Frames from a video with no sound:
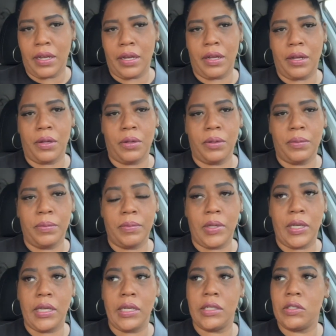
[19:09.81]
um,
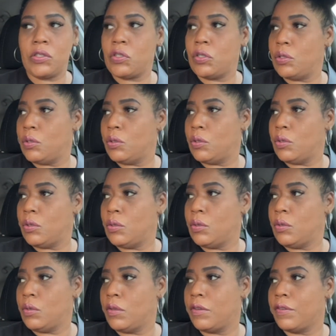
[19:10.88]

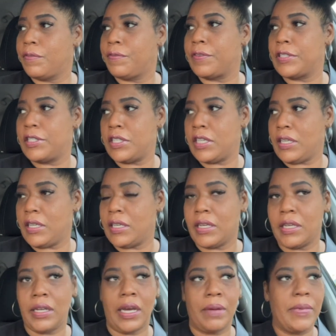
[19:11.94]
into
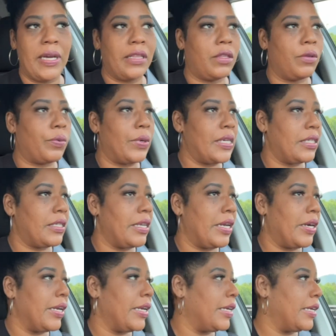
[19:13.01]
Virginia. I'm at the rest
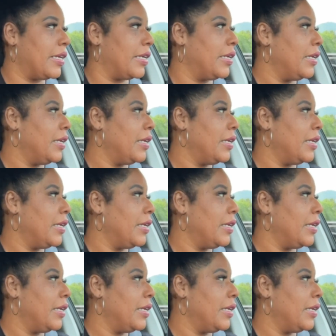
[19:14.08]
area.